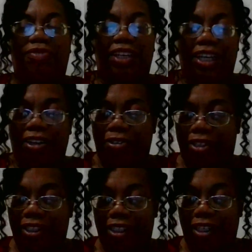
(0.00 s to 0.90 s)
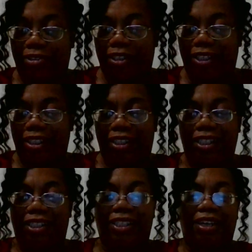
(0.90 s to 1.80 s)
videos is guilty.
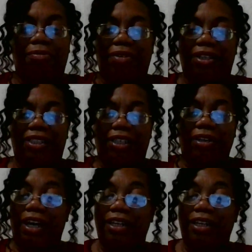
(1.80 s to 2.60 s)
This is not really something.